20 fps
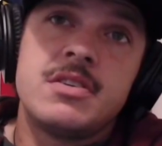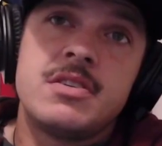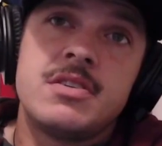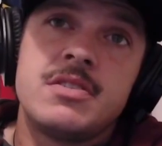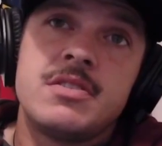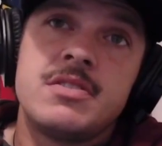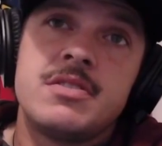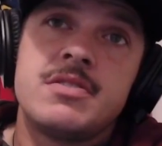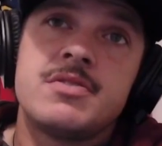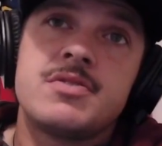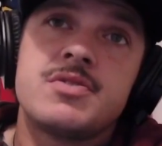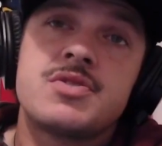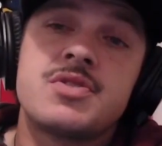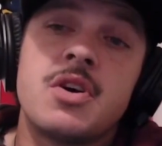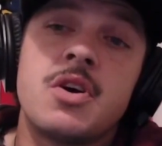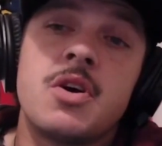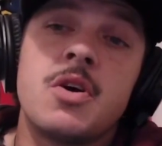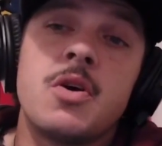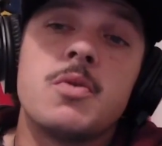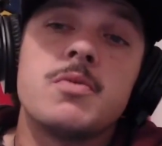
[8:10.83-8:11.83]

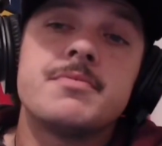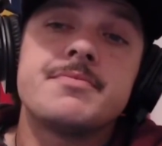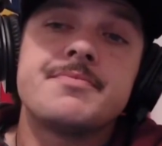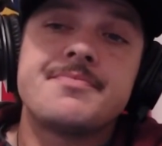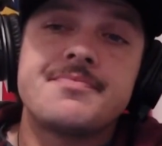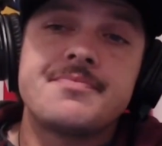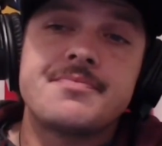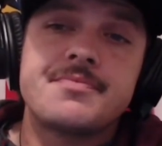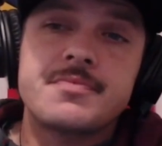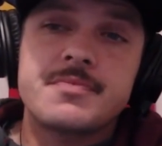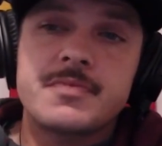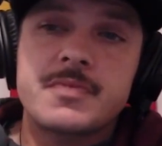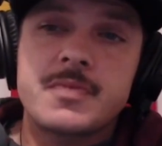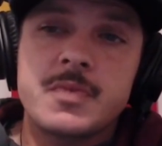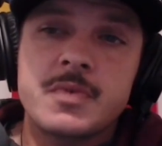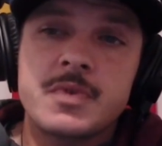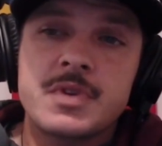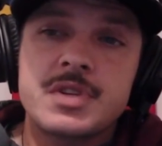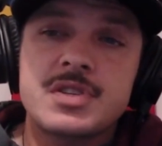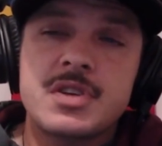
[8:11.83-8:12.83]
So
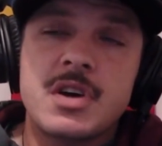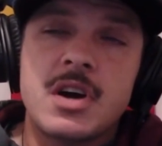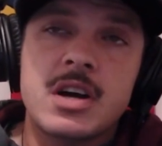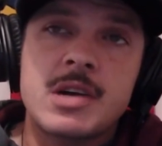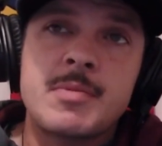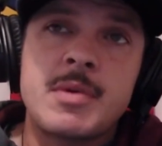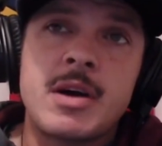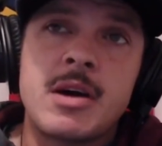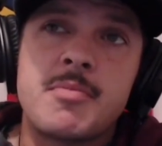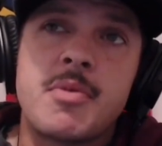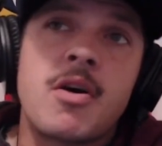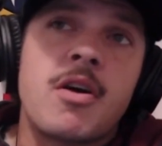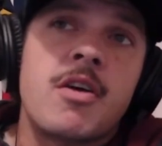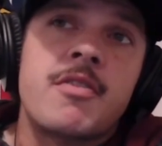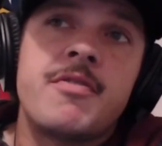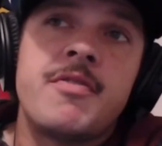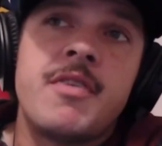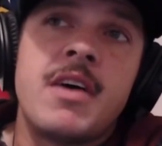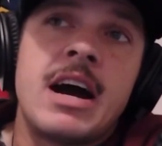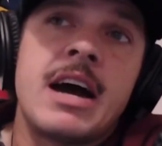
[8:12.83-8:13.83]
let's talk about par
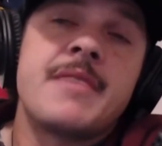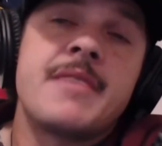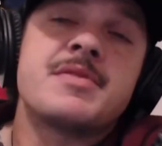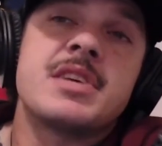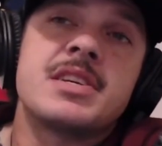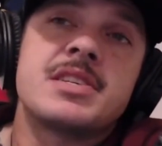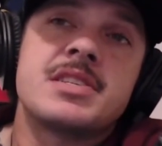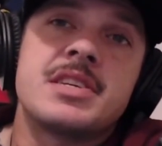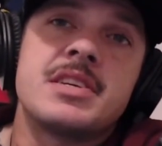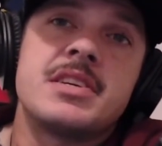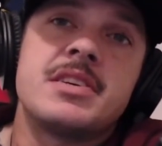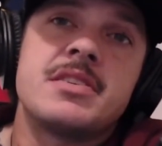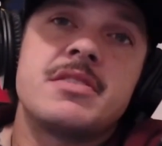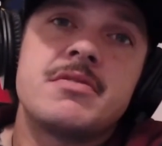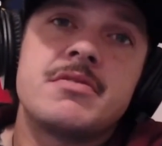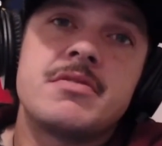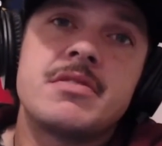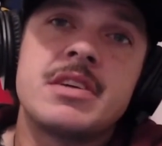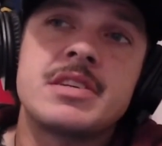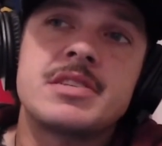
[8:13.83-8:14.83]
5s
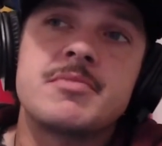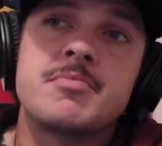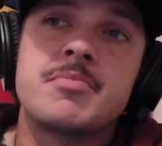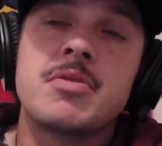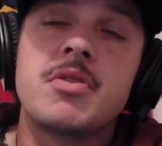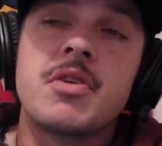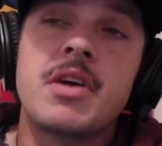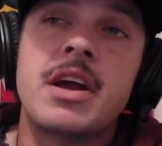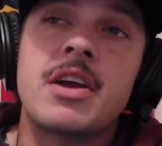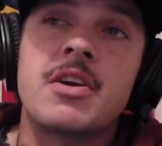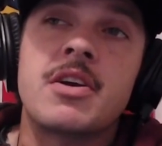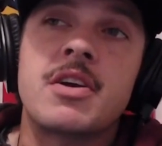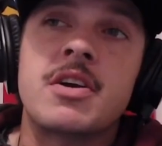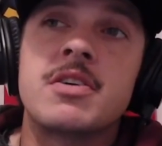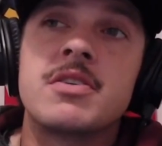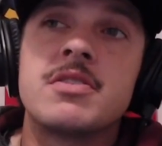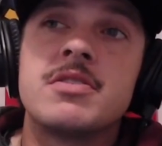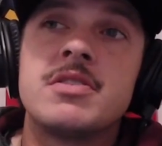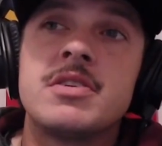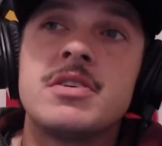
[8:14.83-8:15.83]
as a player,
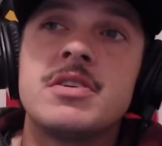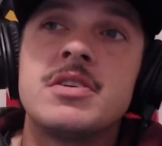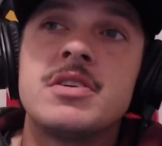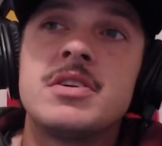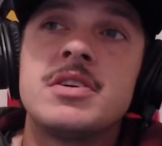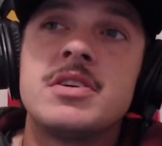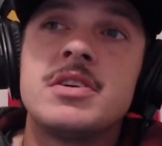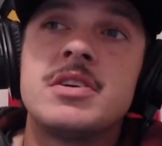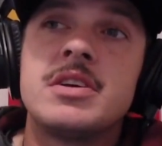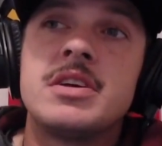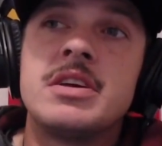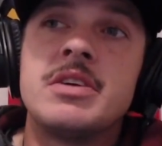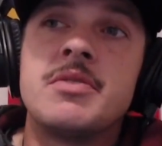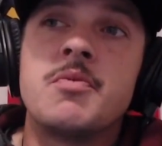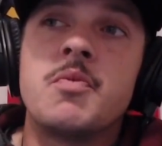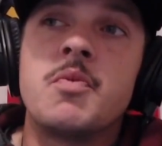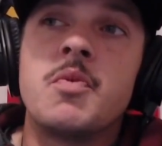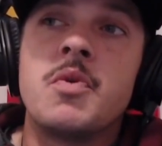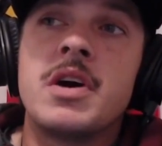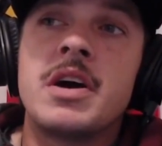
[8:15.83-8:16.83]

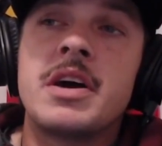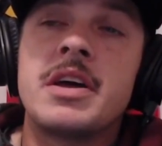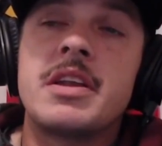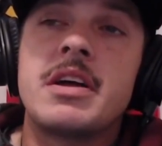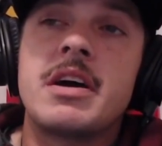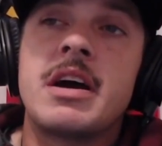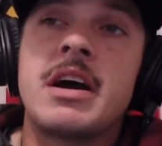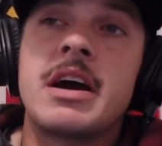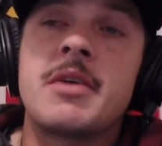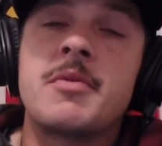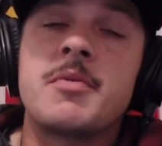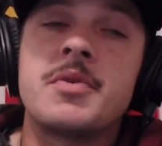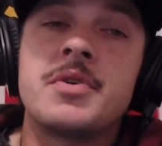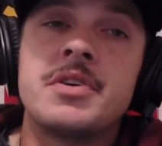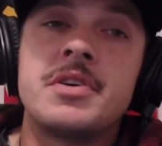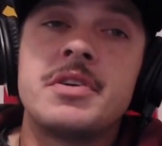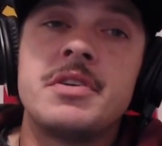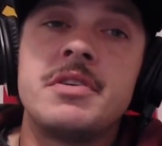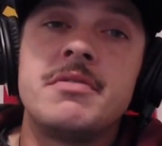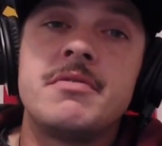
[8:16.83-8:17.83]

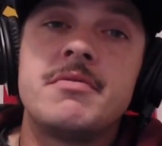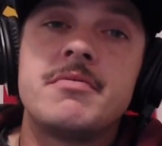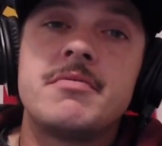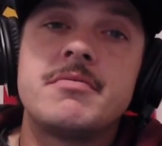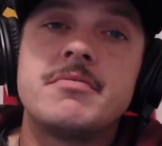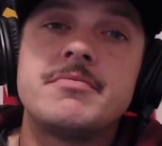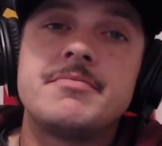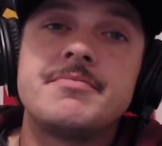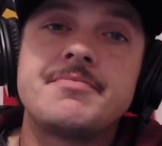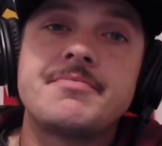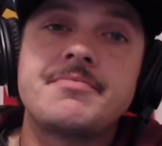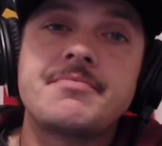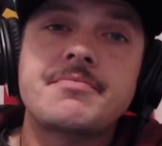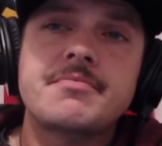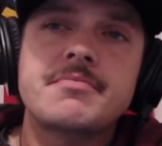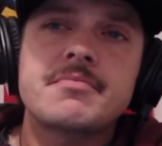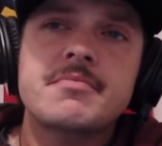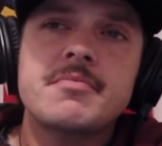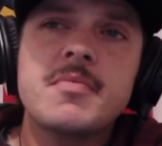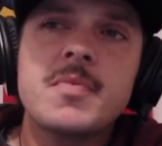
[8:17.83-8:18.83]
and
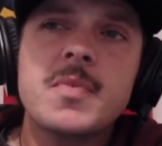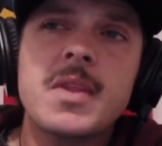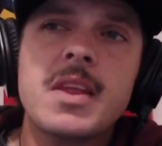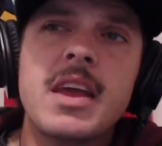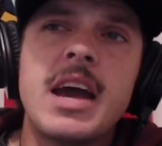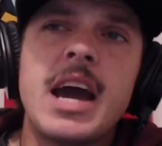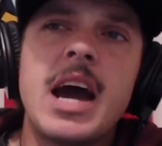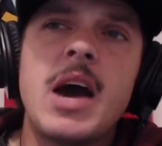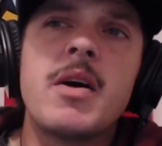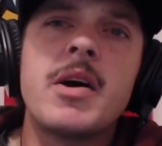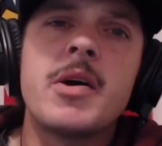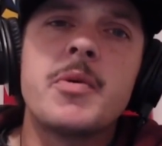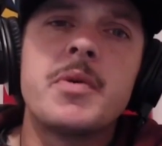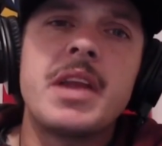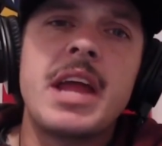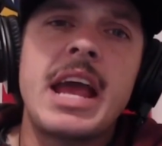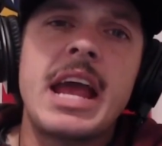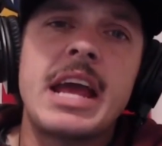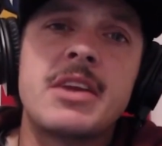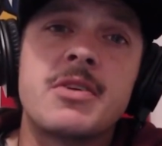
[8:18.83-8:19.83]
how I would
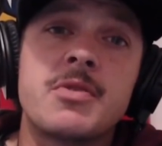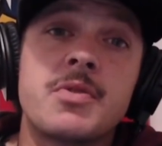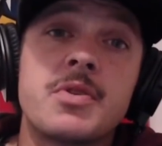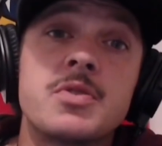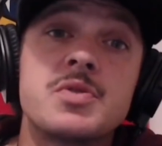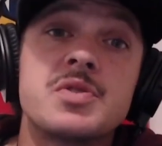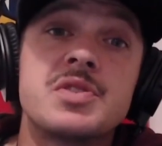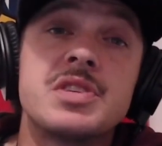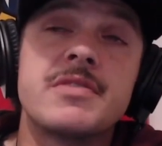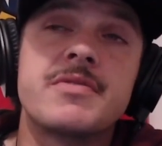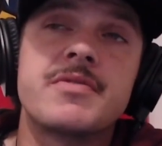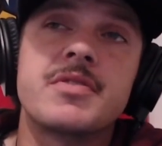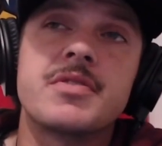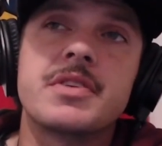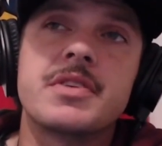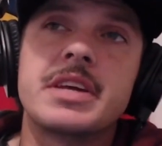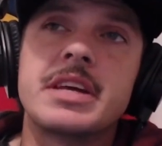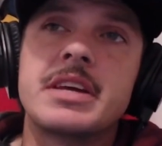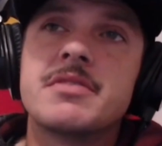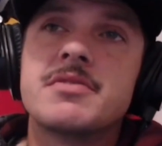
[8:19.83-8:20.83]
handle those
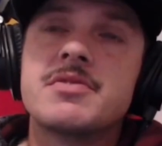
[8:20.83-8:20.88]
differently.